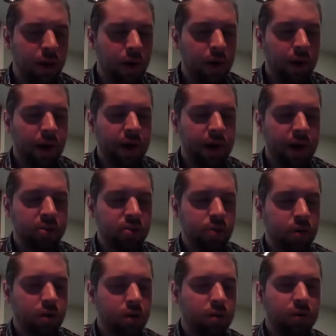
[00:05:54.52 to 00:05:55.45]
any
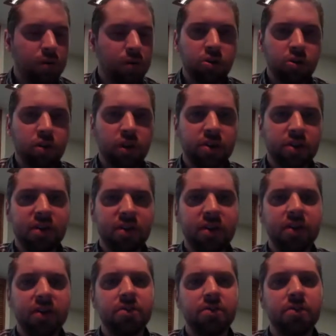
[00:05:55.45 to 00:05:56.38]
sort of
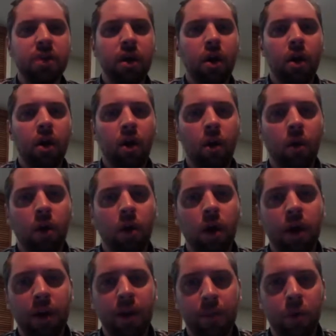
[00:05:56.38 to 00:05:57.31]
intricacies
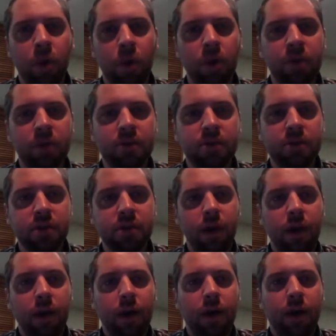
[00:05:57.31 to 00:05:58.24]
or importance
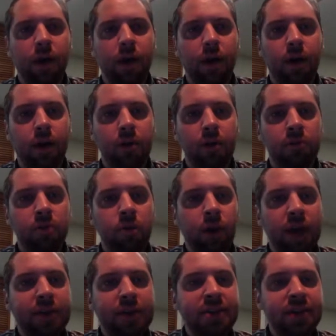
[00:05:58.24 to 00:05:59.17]
of
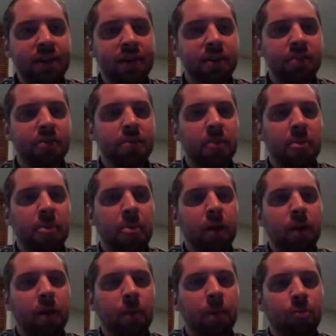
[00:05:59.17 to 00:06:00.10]
new ideas,
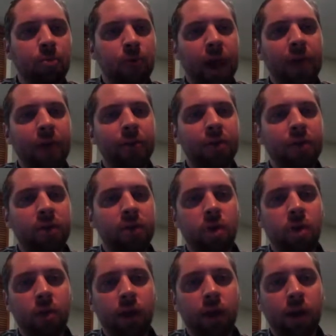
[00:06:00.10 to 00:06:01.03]
but rather they
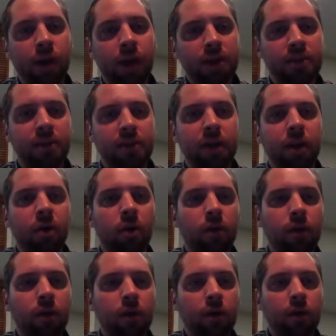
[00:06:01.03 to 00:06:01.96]
don't neglect the
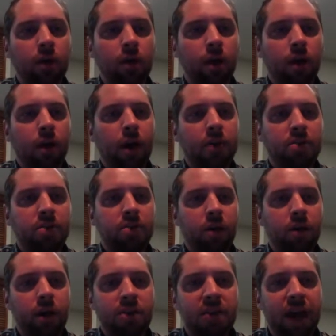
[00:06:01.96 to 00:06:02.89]
old. All right,
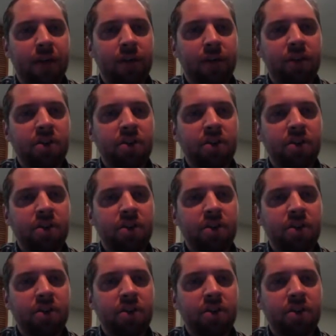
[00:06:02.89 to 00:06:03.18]
so it's having this